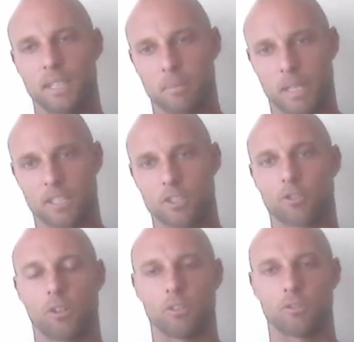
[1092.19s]
giving them
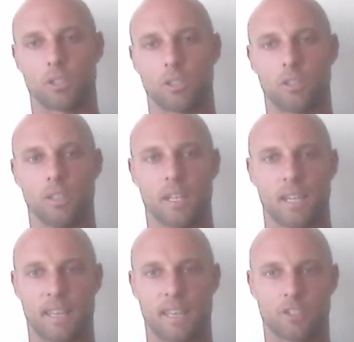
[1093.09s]
that stroller drill
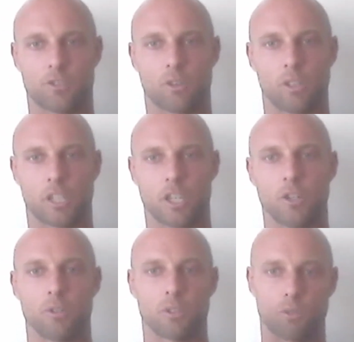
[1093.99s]
and that stroller
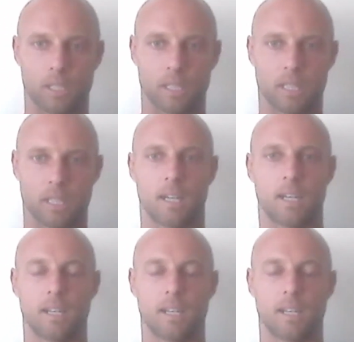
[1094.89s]
cue has really